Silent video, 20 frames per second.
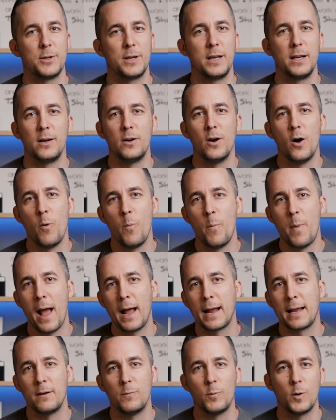You can go
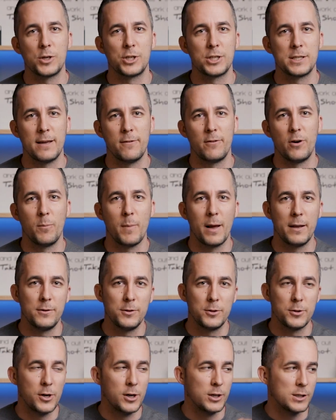back and watch several of my
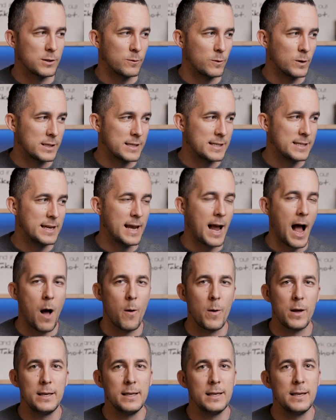tutorials. We'll see
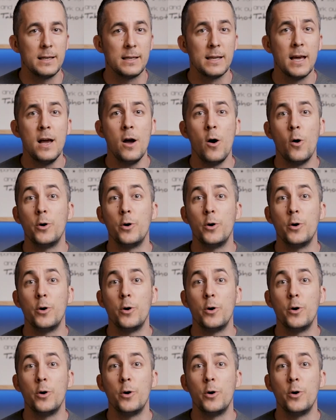how I did it.